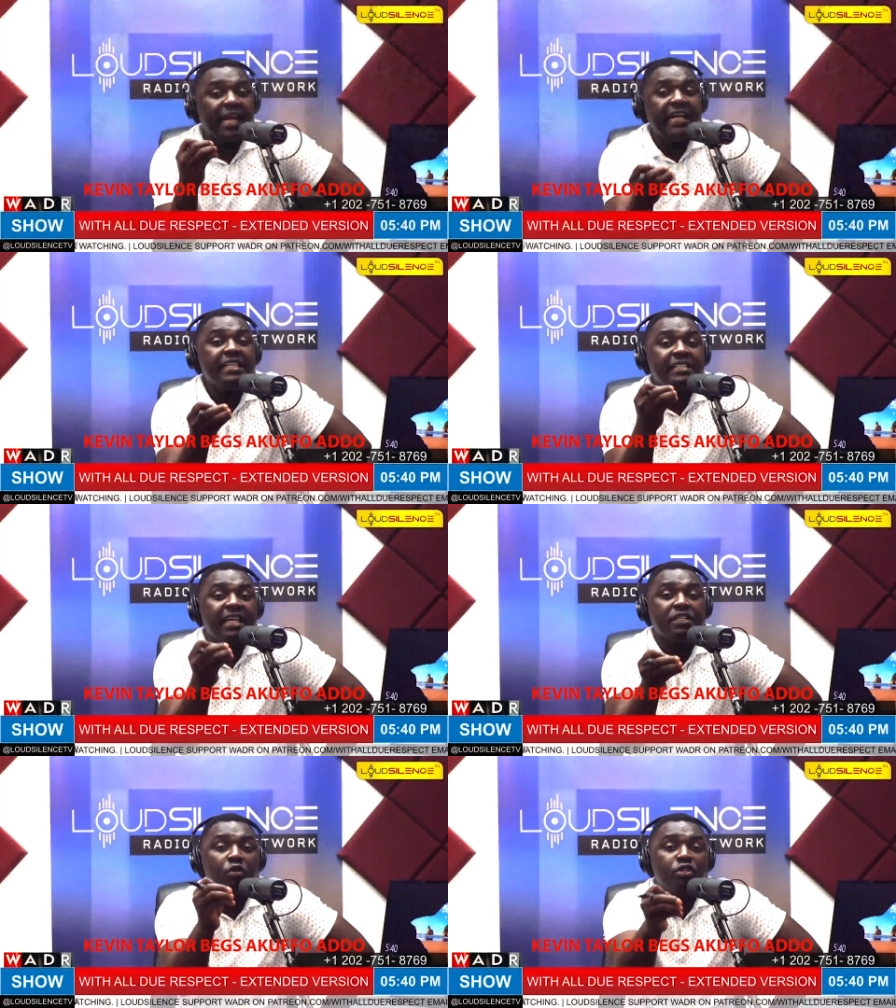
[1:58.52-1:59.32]
Ghanaians
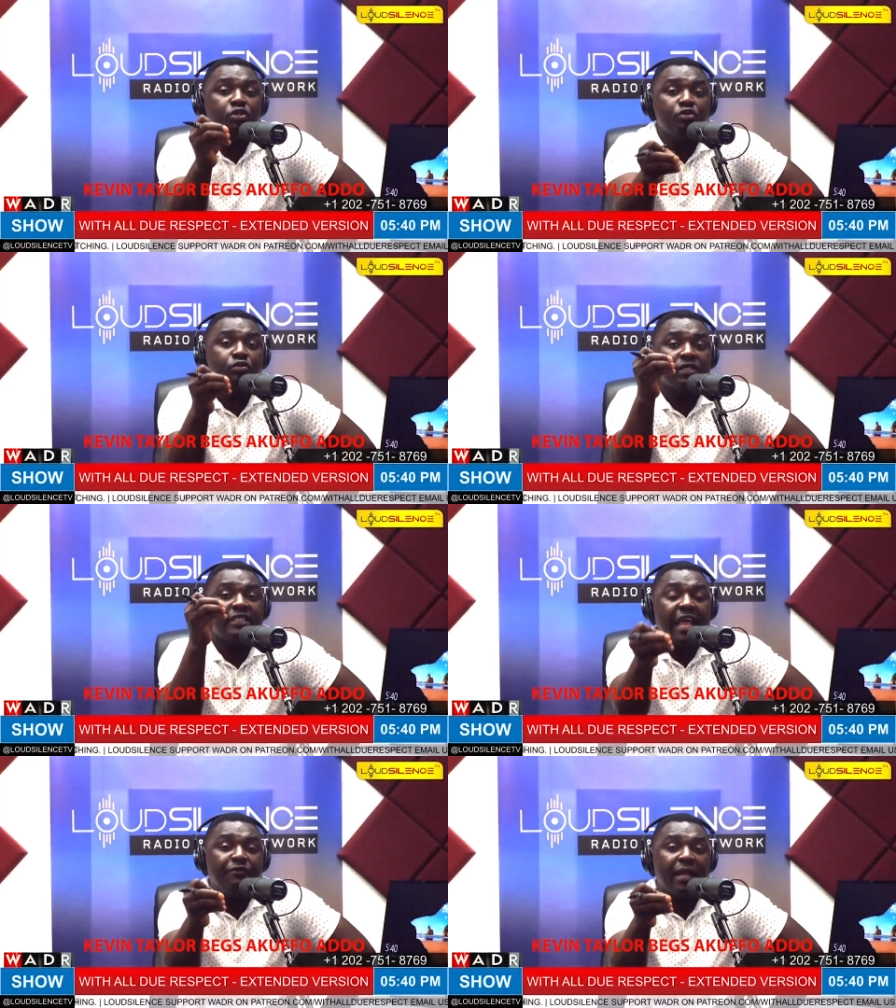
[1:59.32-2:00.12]
just want you to
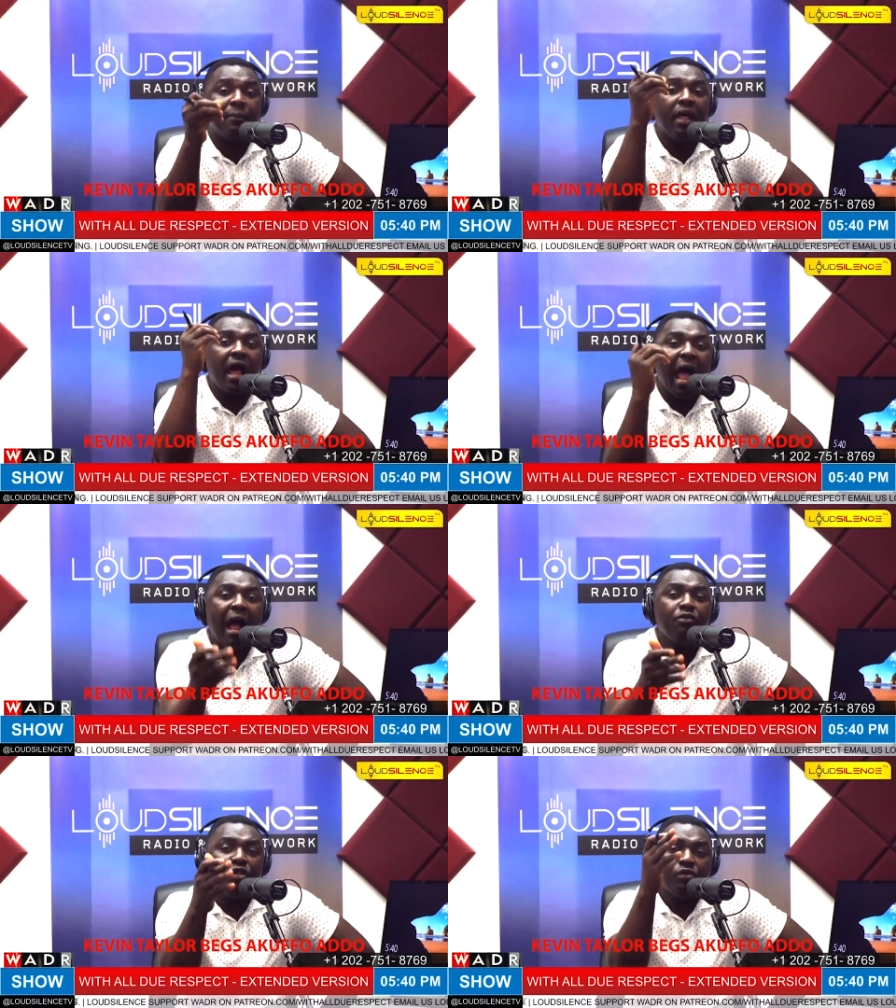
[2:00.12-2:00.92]
save them.
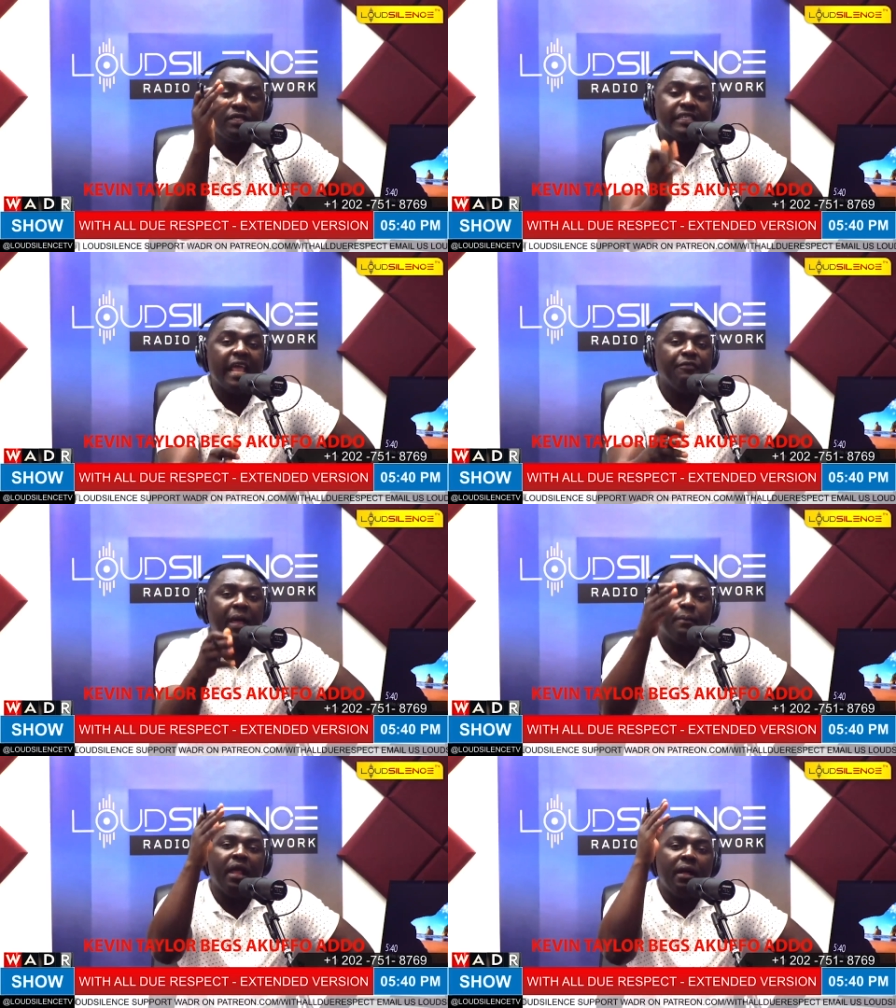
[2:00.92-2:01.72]
How do you save
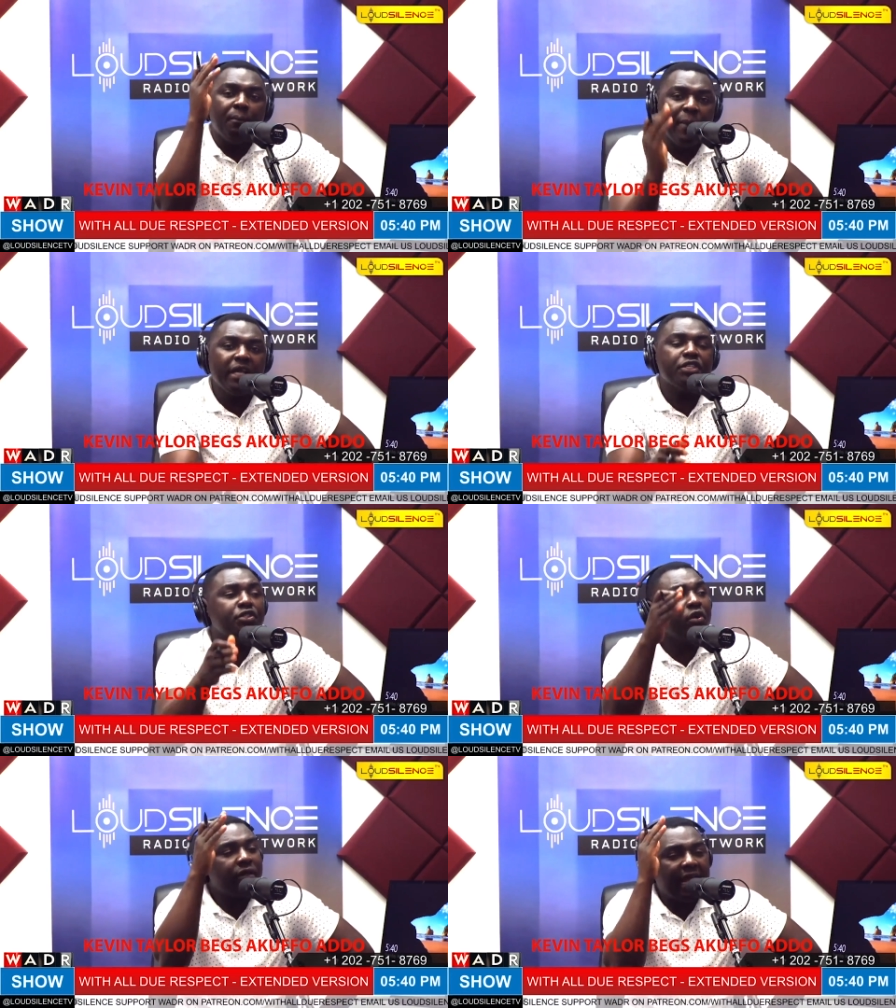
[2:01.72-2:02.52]
them? Make
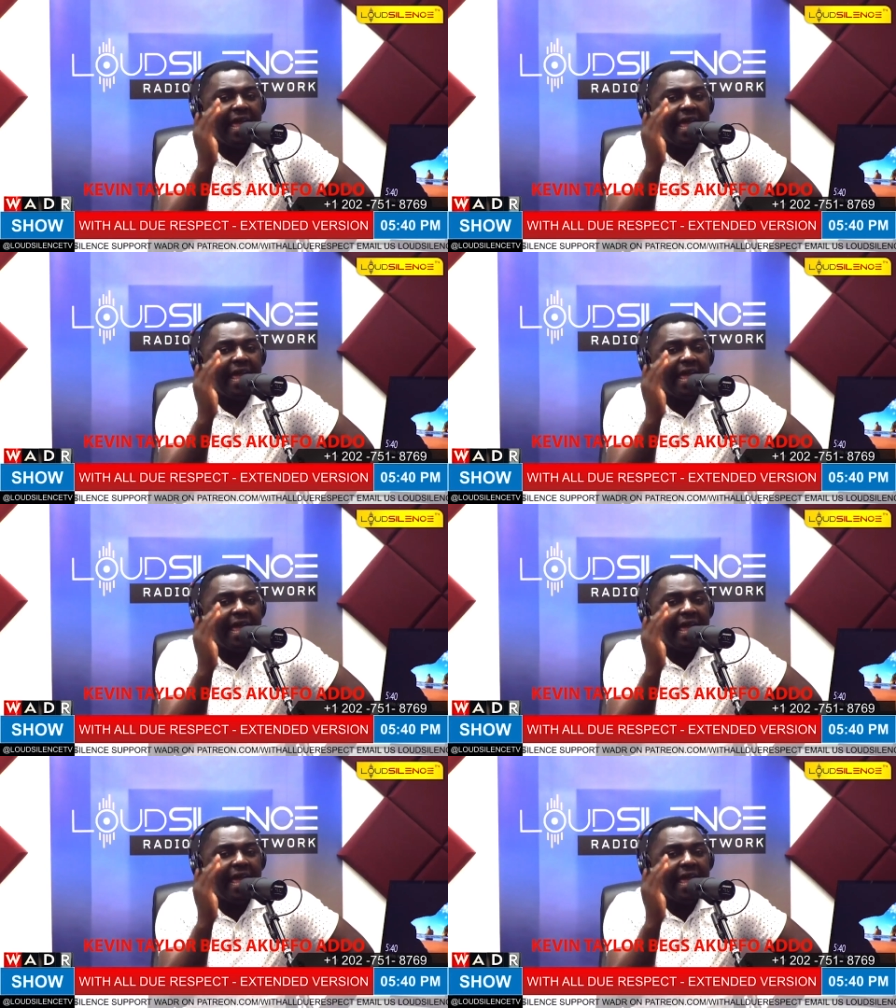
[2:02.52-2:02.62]
sure the